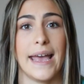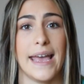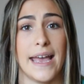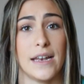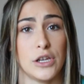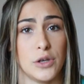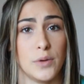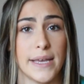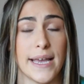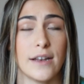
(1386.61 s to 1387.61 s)
And
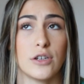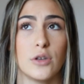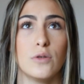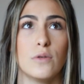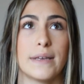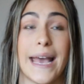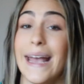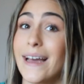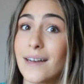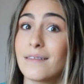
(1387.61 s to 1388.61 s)
you can
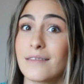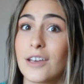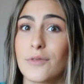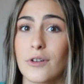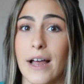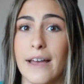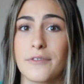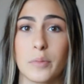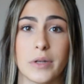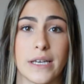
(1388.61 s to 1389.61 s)
live your
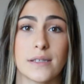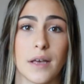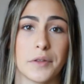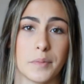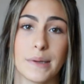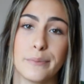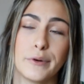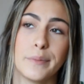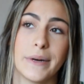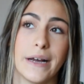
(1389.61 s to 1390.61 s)
life to please other
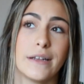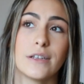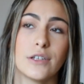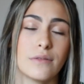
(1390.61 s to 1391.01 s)
people, but